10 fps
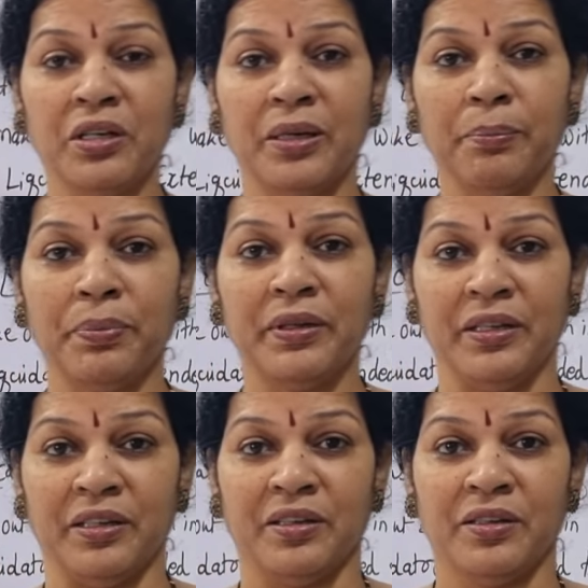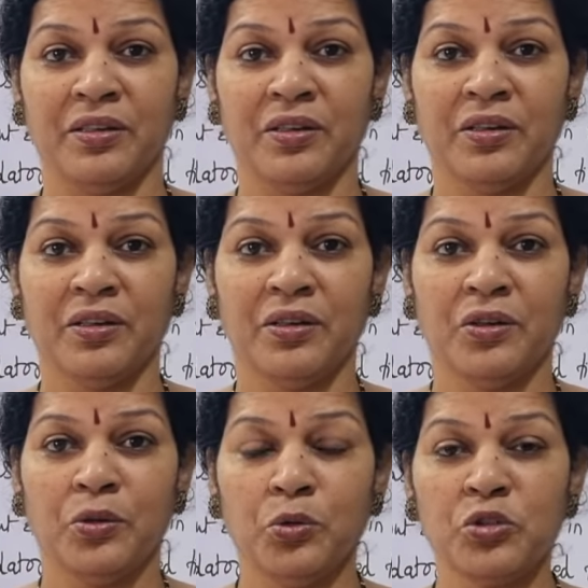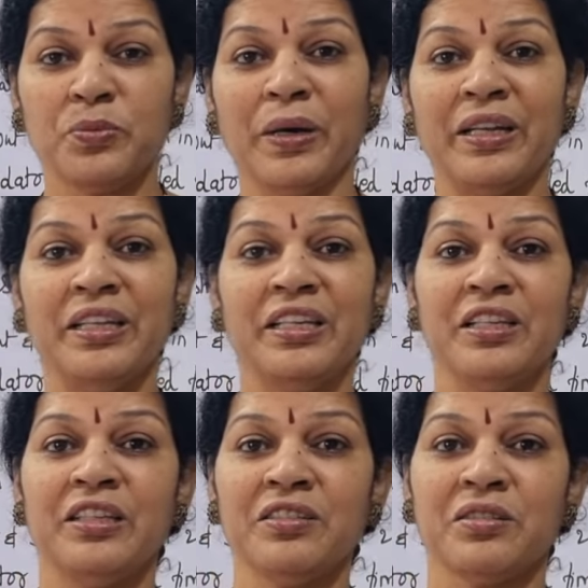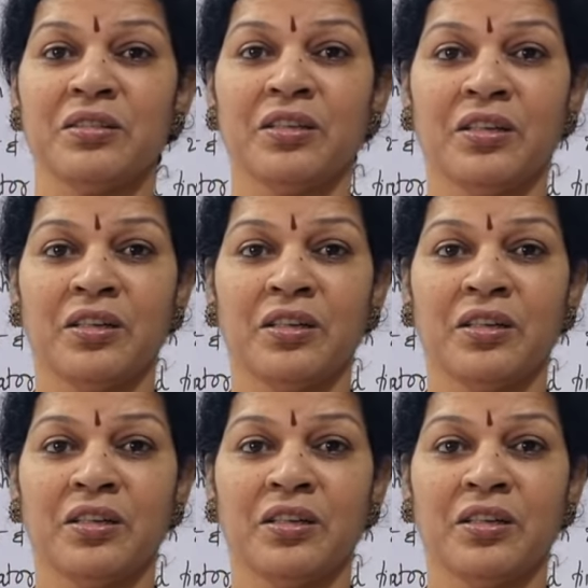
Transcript: company, whose money is